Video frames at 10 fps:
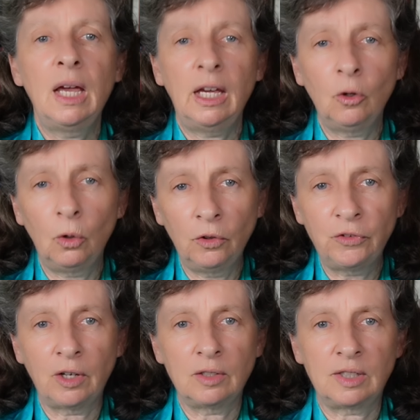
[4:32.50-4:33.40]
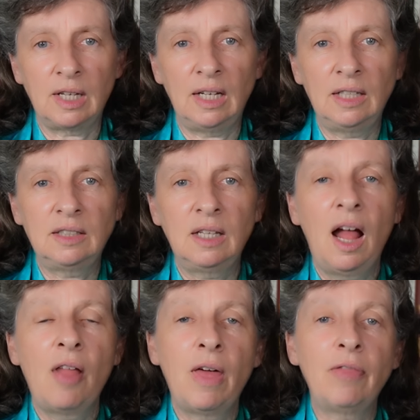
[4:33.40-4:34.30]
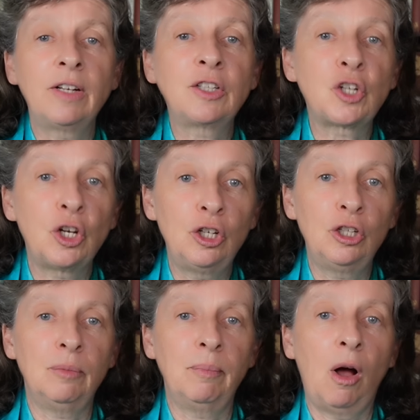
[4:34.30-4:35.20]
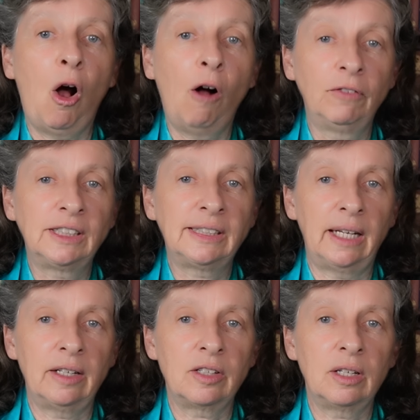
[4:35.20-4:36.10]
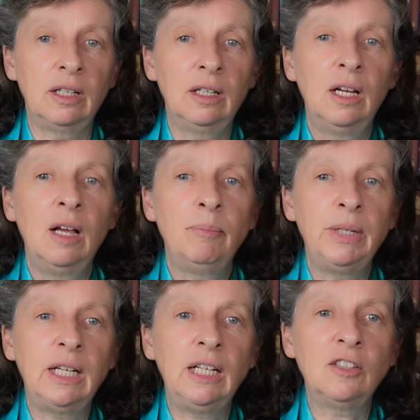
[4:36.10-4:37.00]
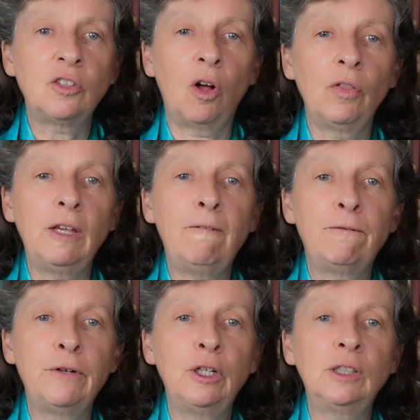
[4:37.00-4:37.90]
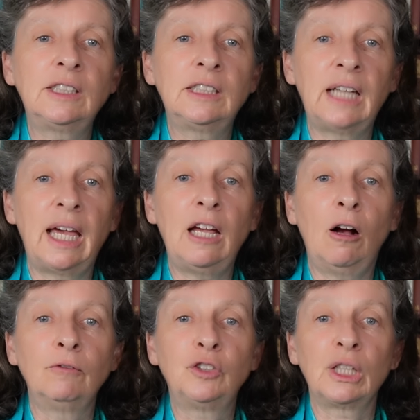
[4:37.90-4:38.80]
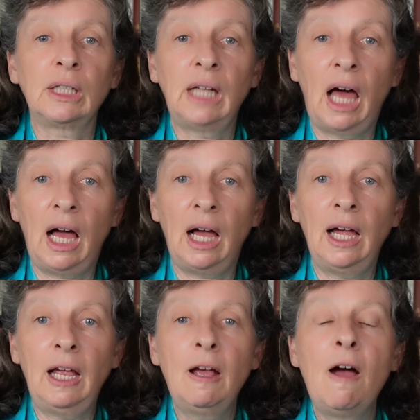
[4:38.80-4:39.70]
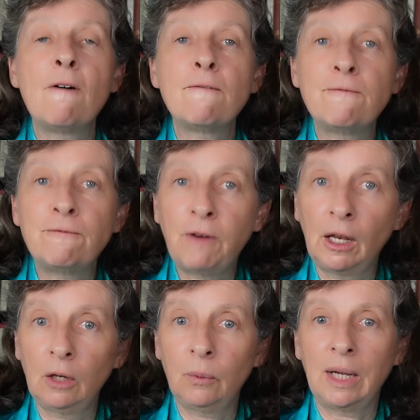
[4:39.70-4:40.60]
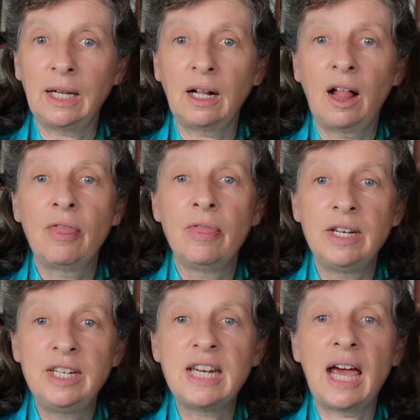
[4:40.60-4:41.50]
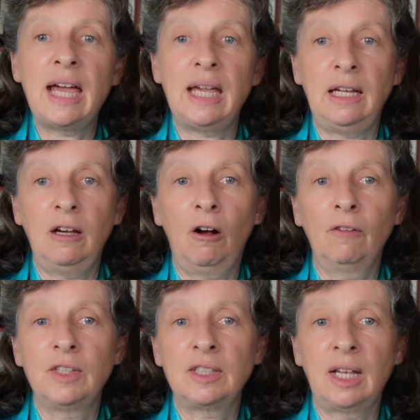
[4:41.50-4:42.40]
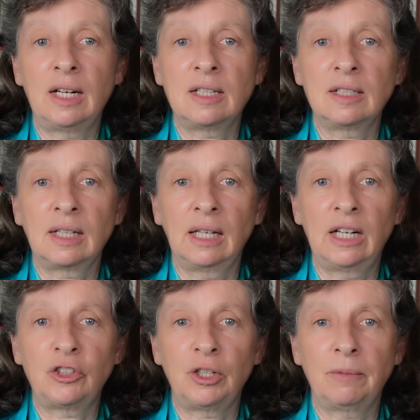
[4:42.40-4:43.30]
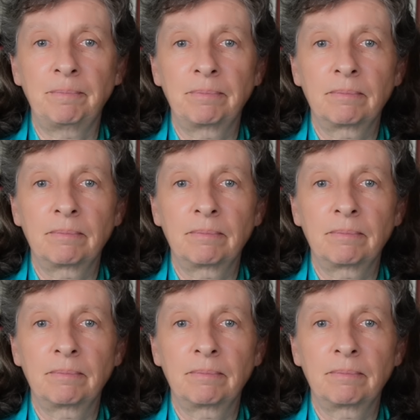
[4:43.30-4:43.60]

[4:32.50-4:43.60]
It also says that the term of a senator begins on the first day of July following the day of the senator's election.